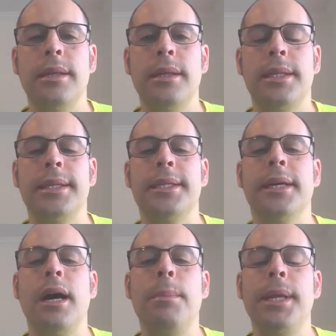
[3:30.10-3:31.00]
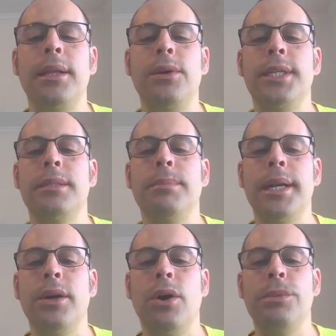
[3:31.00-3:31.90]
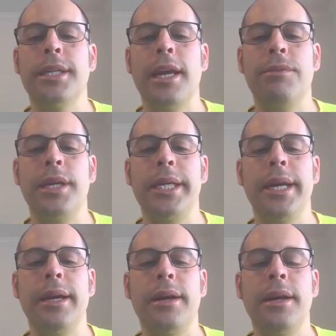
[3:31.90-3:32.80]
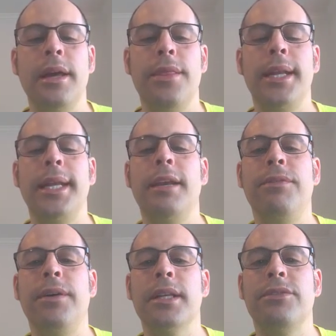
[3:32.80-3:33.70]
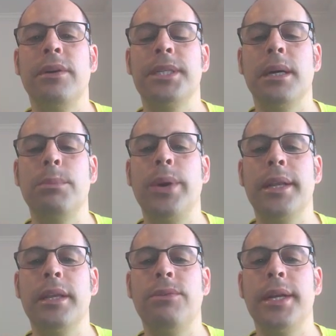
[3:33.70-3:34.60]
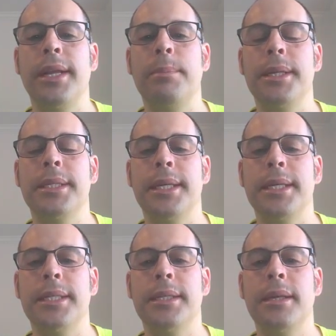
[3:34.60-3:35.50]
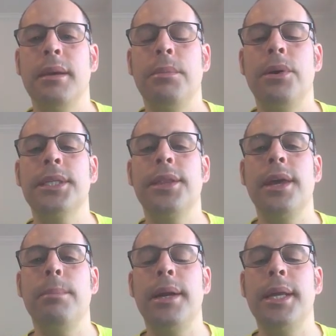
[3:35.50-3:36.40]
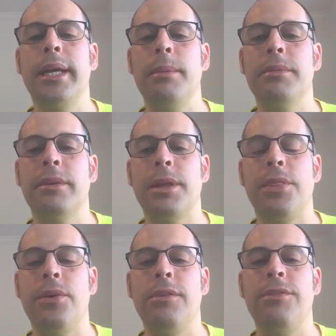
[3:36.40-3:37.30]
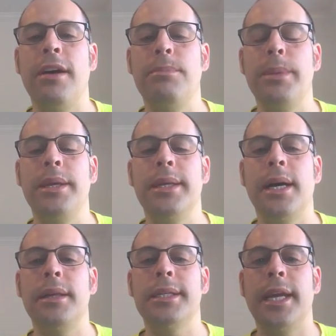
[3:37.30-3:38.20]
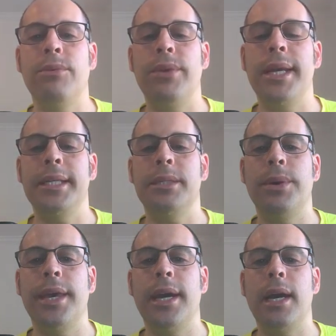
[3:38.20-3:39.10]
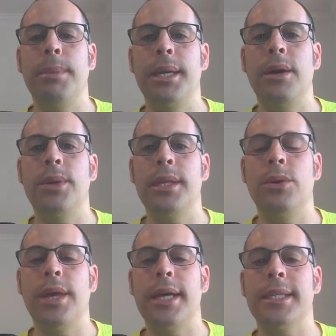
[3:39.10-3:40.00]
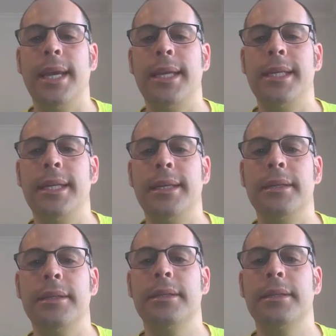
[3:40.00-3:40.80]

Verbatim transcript: Since the company loses money almost every year, they need funds from somewhere to run their business. Most of their money comes from the $35 million they raised when they IPO'd in 2018.